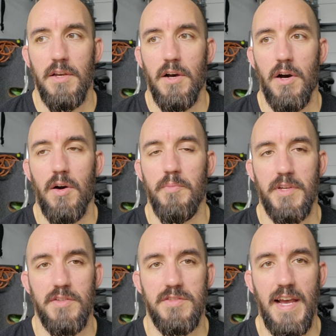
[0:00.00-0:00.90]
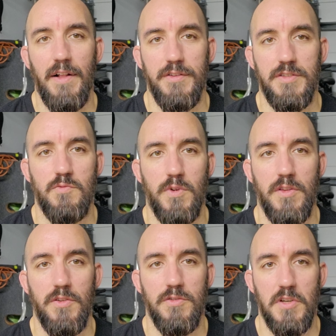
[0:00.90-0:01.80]
um, because Dallas is one
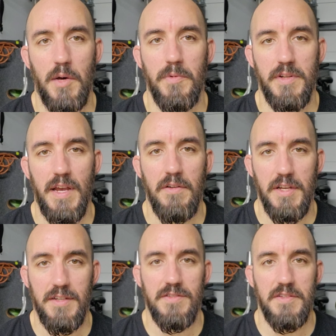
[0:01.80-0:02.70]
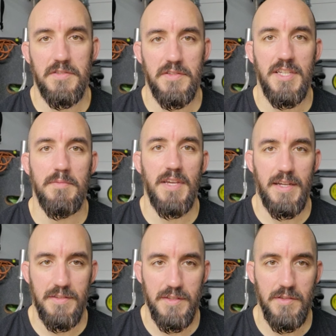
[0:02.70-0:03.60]
of those up and down inconsistent teams. I
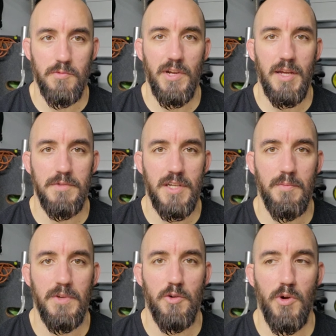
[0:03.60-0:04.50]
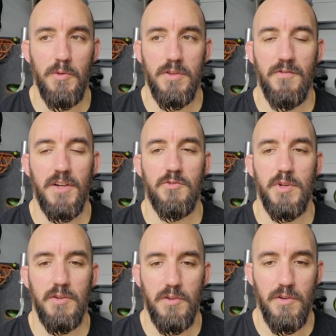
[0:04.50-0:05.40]
could see the Rams coming away with a
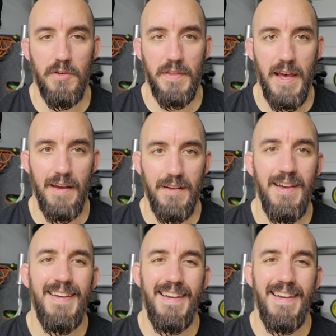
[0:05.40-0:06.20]
victory on that.